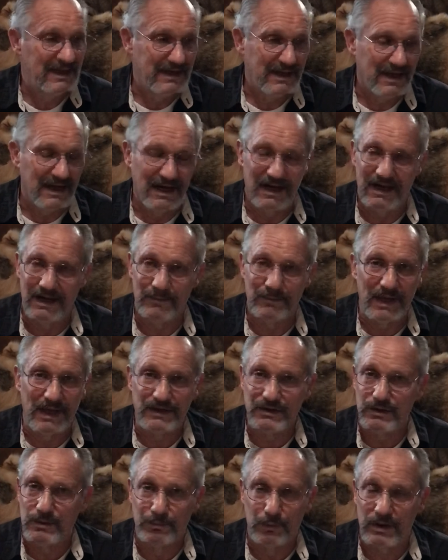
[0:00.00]

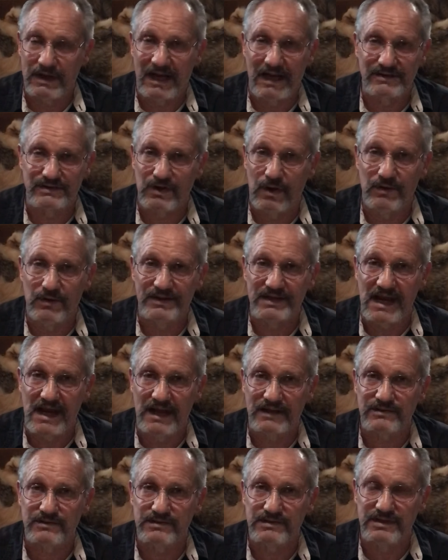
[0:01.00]
And your book has all the
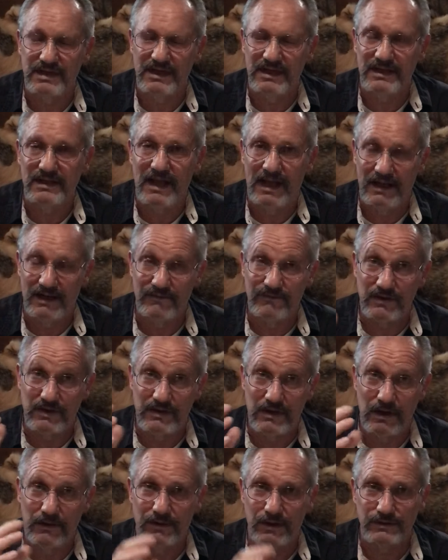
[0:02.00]
answers in it. And if you
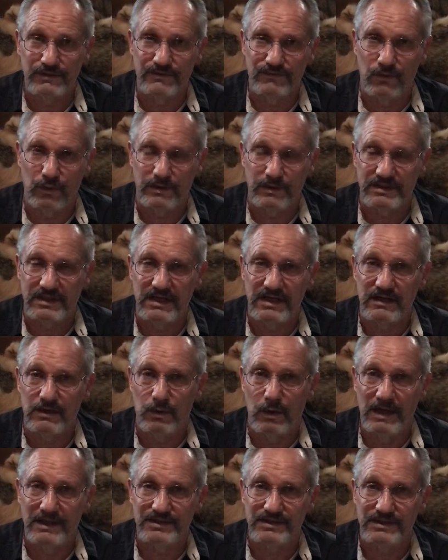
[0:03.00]
know those 14
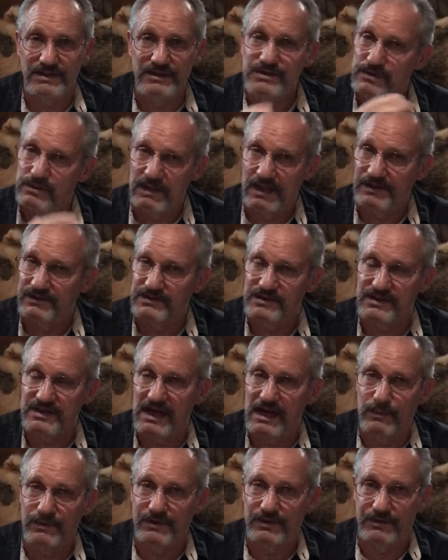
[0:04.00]
questions, you'll
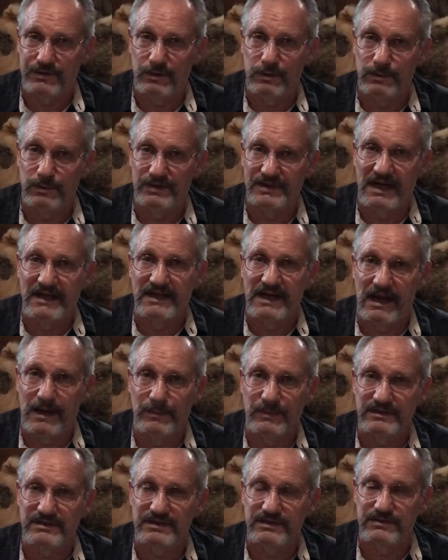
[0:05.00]
understand what the
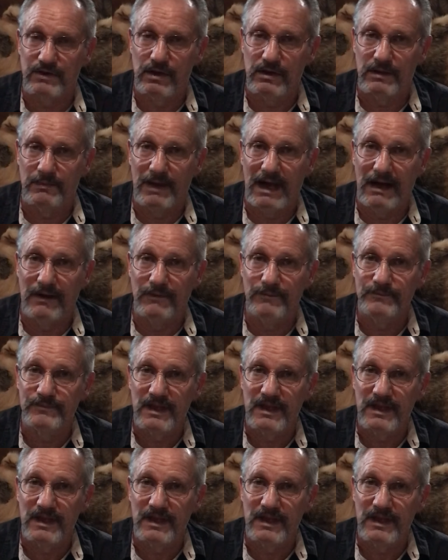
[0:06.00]
thermodynamics is all about.